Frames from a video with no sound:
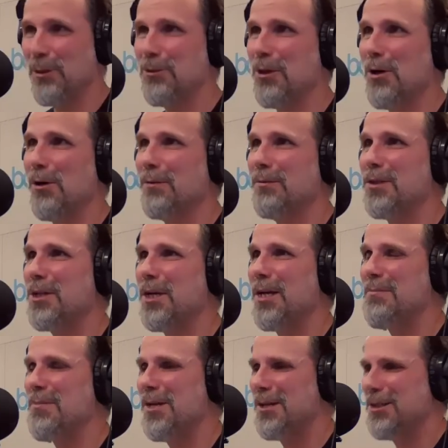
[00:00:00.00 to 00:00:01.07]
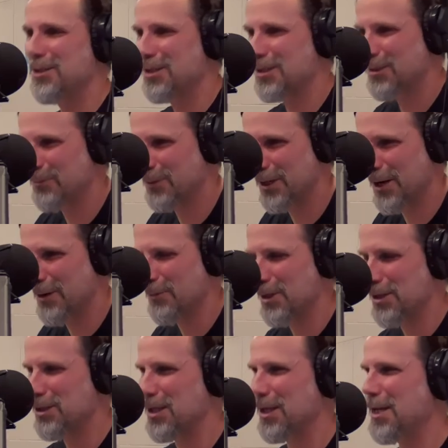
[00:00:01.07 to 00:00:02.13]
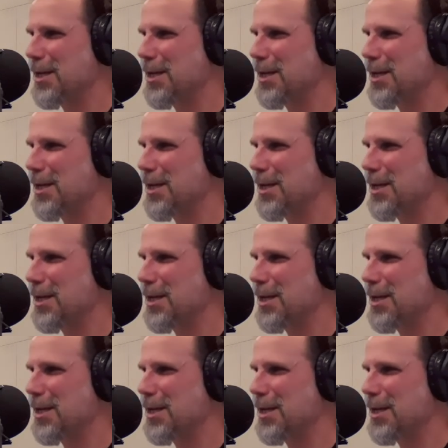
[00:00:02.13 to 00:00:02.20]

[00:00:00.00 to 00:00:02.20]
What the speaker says: gone for 10 minutes. We know where she